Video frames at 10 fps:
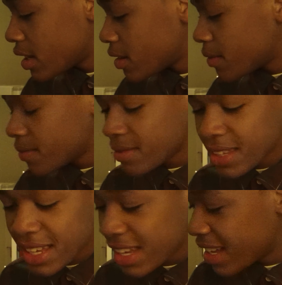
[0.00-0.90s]
Um,
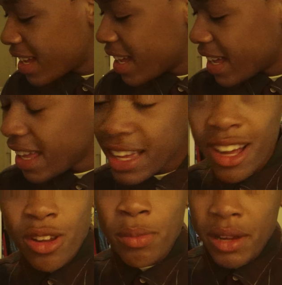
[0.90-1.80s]
yeah. And
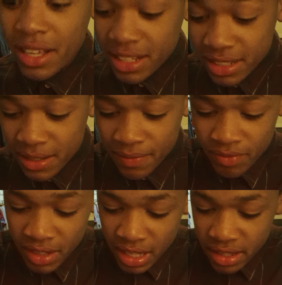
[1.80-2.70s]
colored plies.
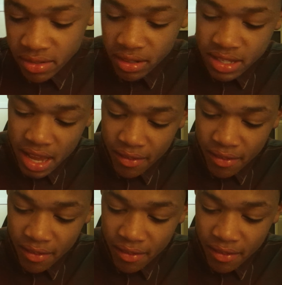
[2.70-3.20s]
This one doesn't